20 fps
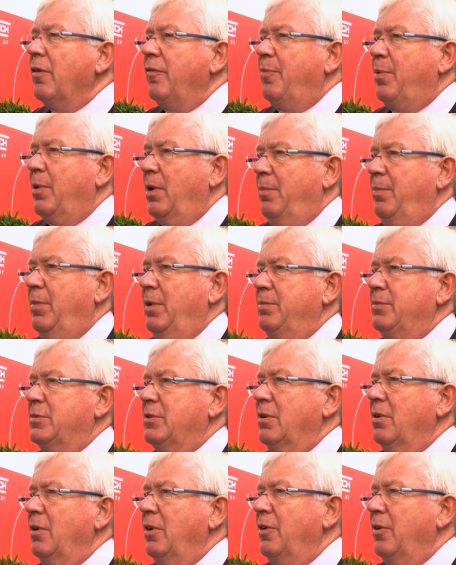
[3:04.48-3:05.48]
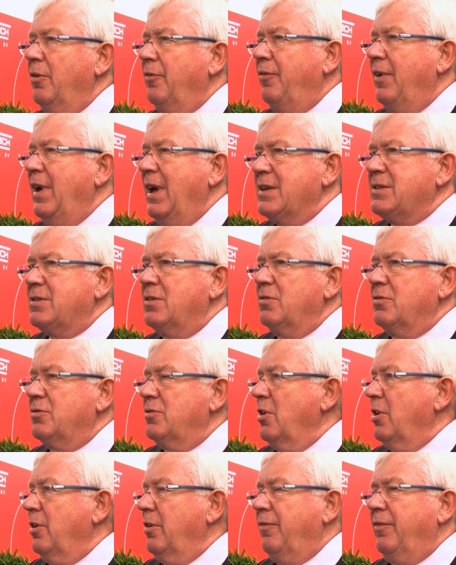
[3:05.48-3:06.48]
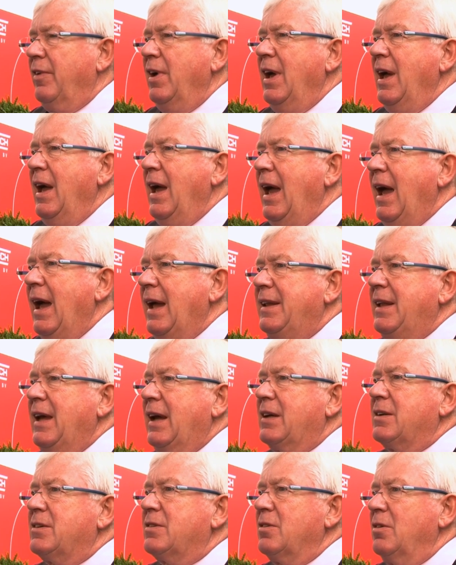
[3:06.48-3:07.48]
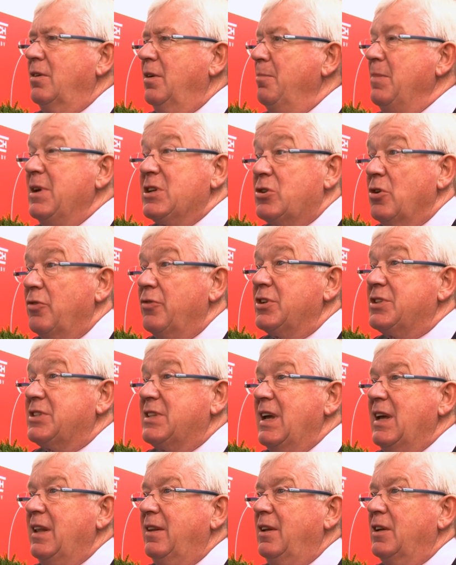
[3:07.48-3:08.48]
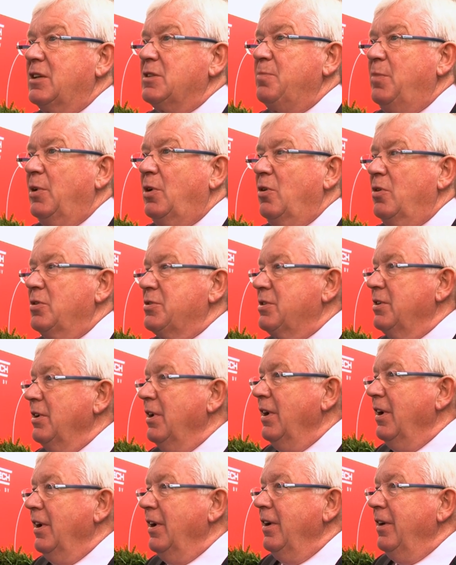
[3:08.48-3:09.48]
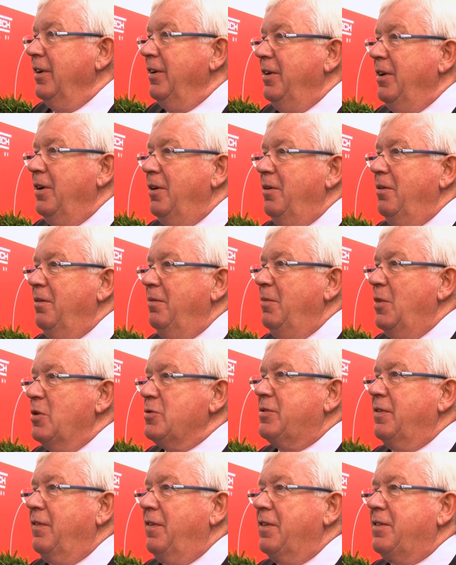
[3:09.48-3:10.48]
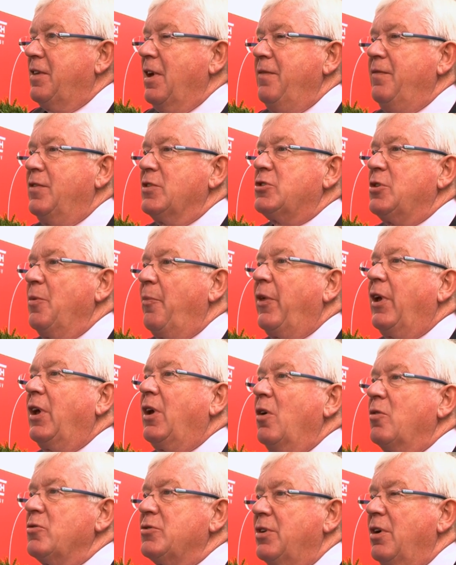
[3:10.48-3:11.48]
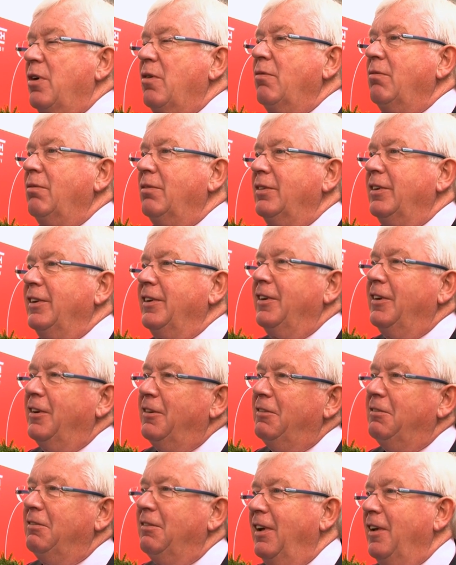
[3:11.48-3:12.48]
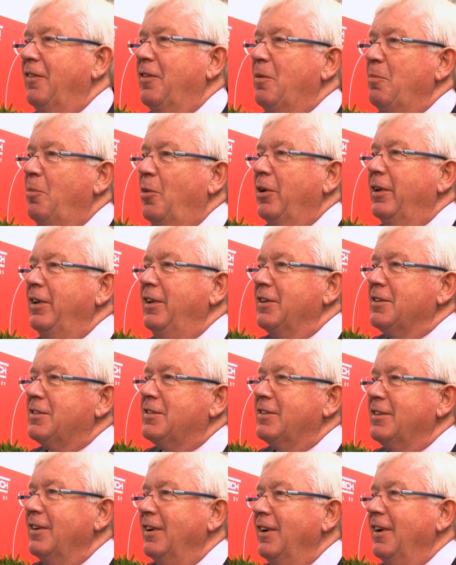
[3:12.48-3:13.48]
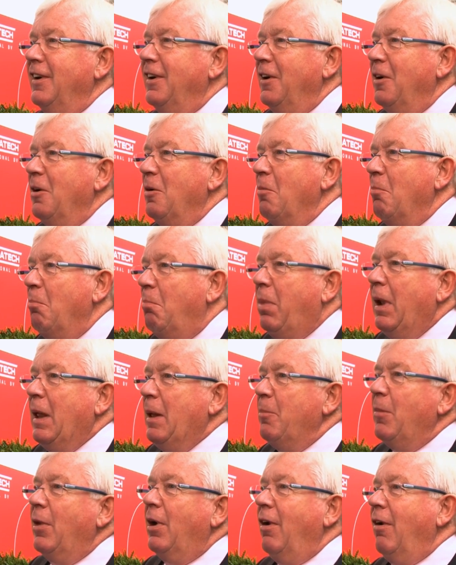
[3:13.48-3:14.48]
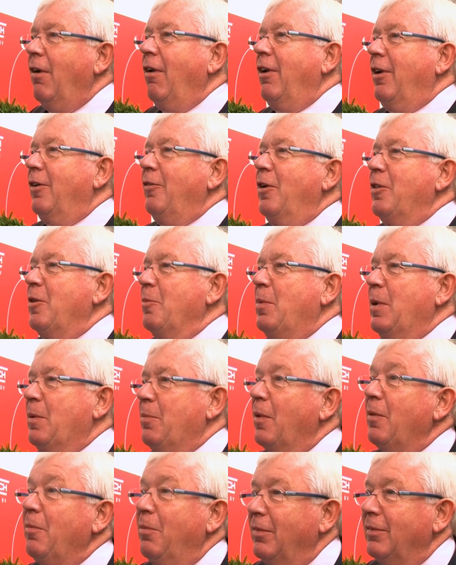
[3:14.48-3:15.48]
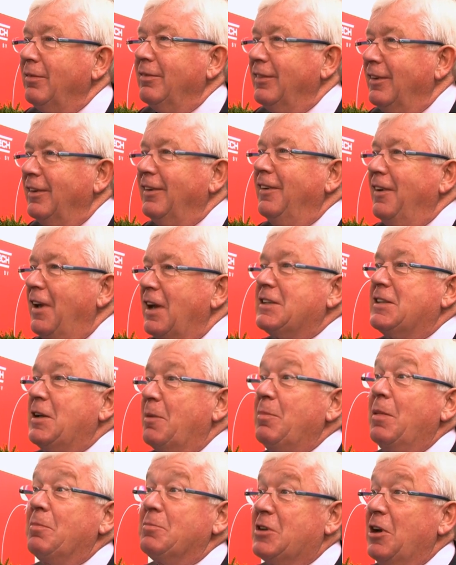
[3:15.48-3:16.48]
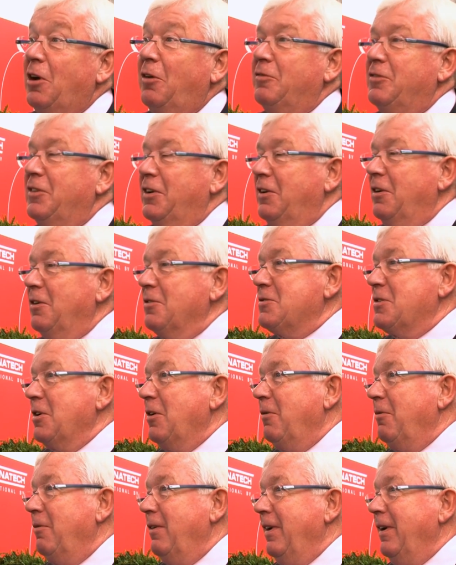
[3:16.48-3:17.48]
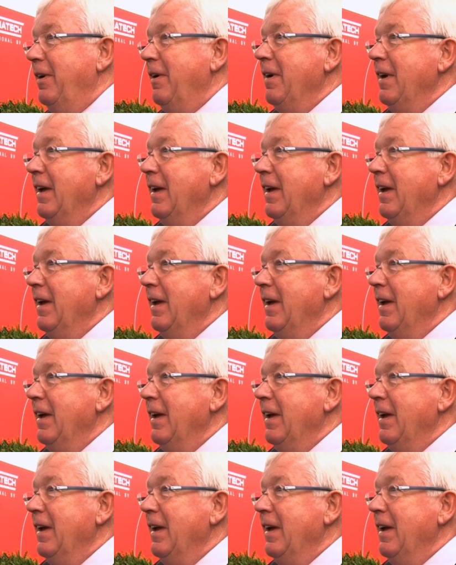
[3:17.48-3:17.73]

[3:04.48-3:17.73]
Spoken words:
of problems, a lot of hassles, a lot of headaches, misunderstandings, because most of the time when something goes wrong, everybody is blaming a lot of other people except themselves. So